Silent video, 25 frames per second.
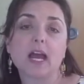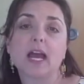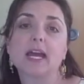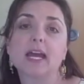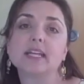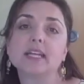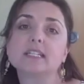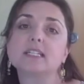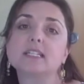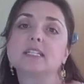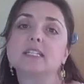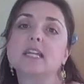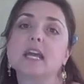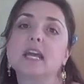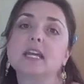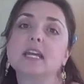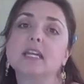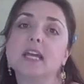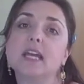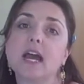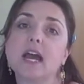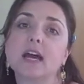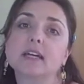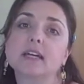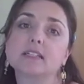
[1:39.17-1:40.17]
and say
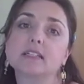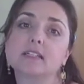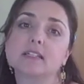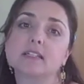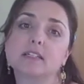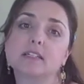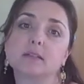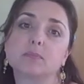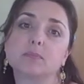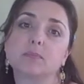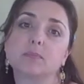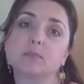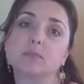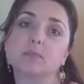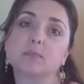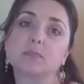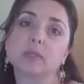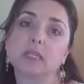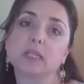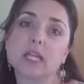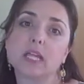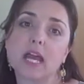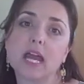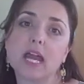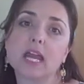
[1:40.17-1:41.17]
yes to
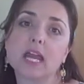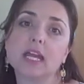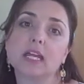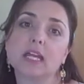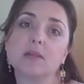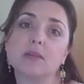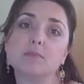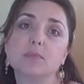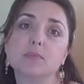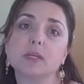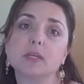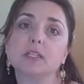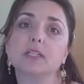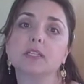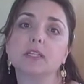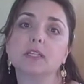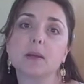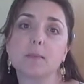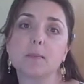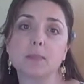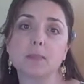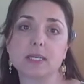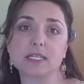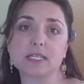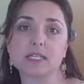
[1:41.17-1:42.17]
playing and building
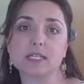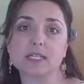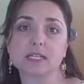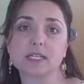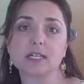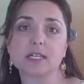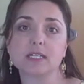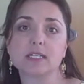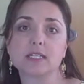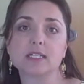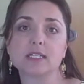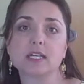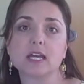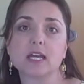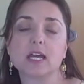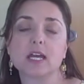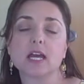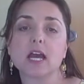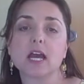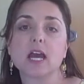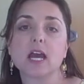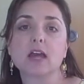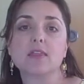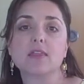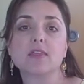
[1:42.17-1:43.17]
a business
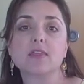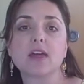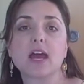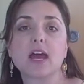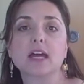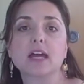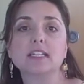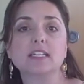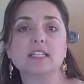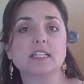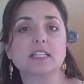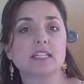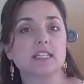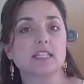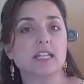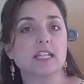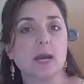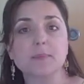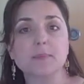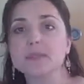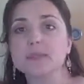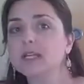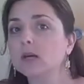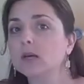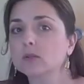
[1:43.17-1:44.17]
that
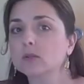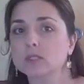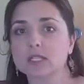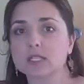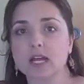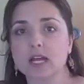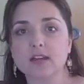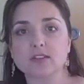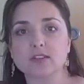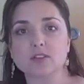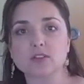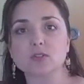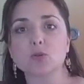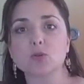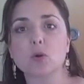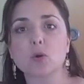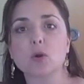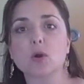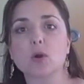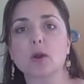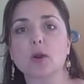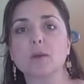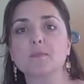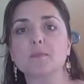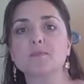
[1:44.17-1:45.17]
steps outside the
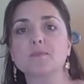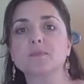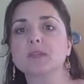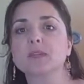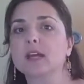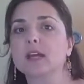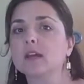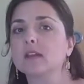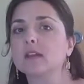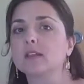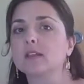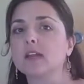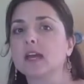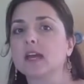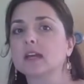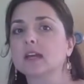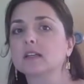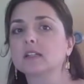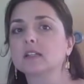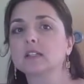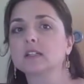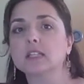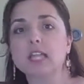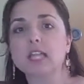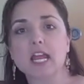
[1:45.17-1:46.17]
norm,
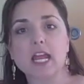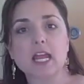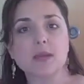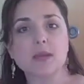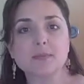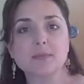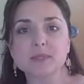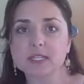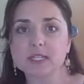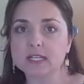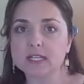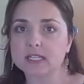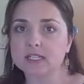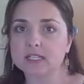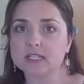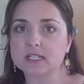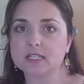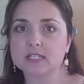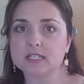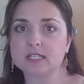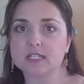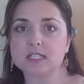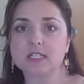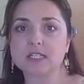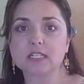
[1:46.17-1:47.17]
that claims its
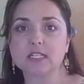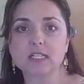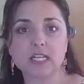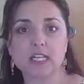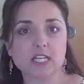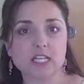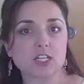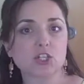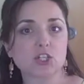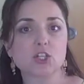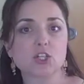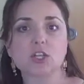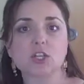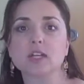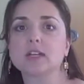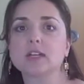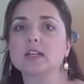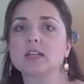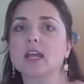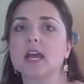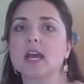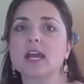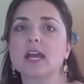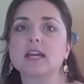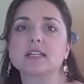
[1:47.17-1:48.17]

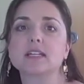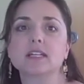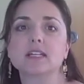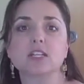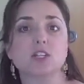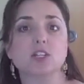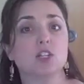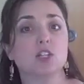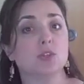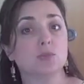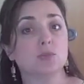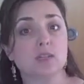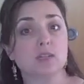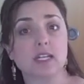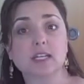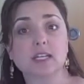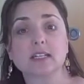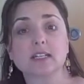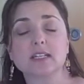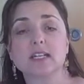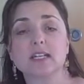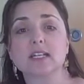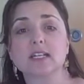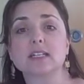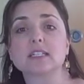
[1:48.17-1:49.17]
distinction and its
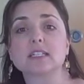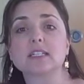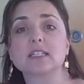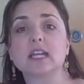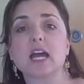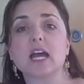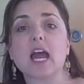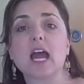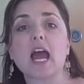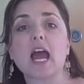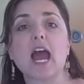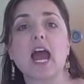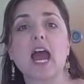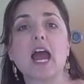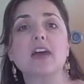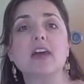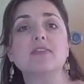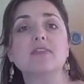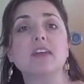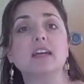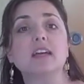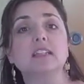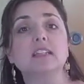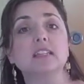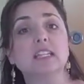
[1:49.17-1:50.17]
uniqueness,
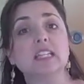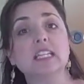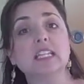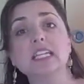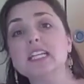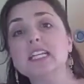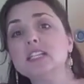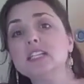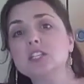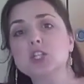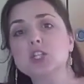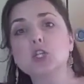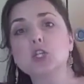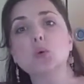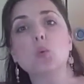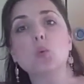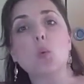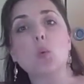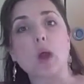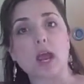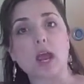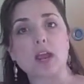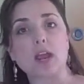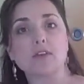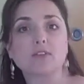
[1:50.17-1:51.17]
and that leads the
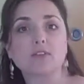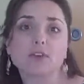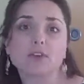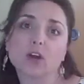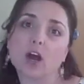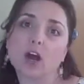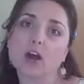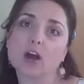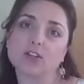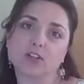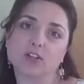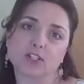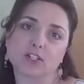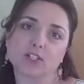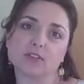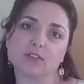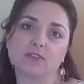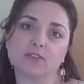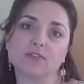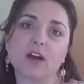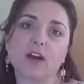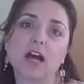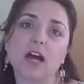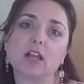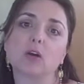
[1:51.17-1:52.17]
way for others to
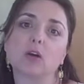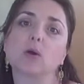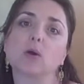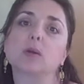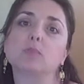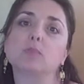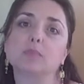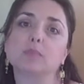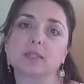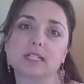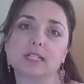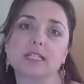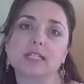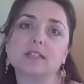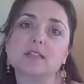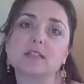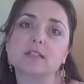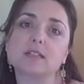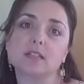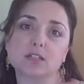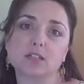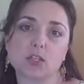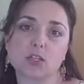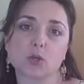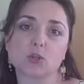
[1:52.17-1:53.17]
follow and
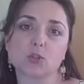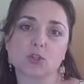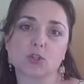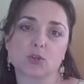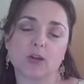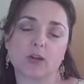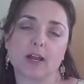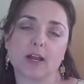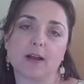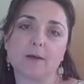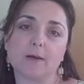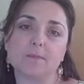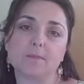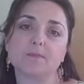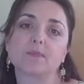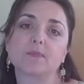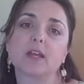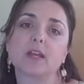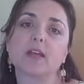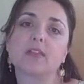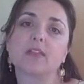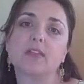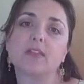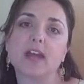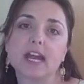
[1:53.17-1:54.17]
blazes its own trail.
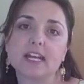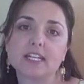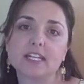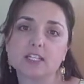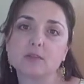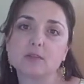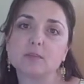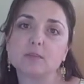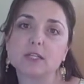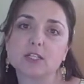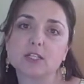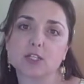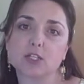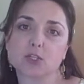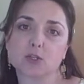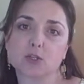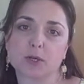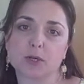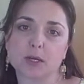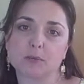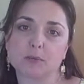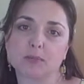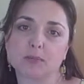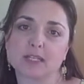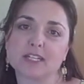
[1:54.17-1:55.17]
That to me is a
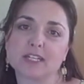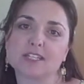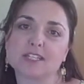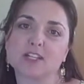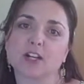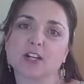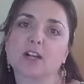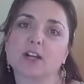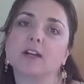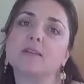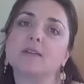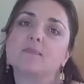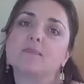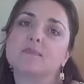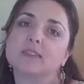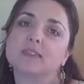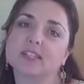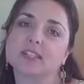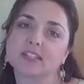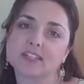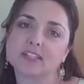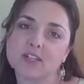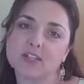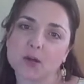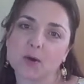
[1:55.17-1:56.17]
trailblazer.
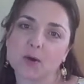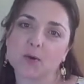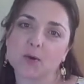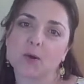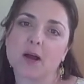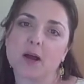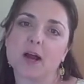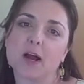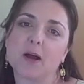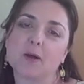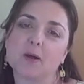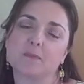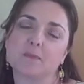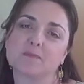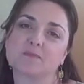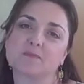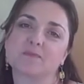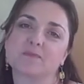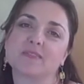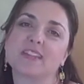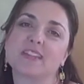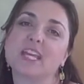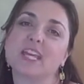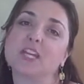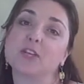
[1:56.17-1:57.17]
So
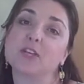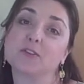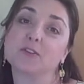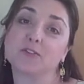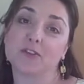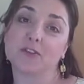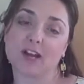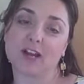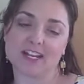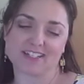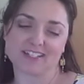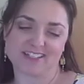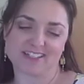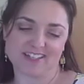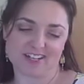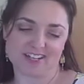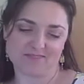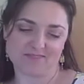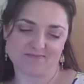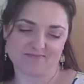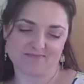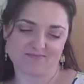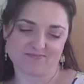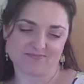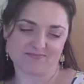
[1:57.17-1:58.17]
thank you for
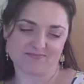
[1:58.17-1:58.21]
asking.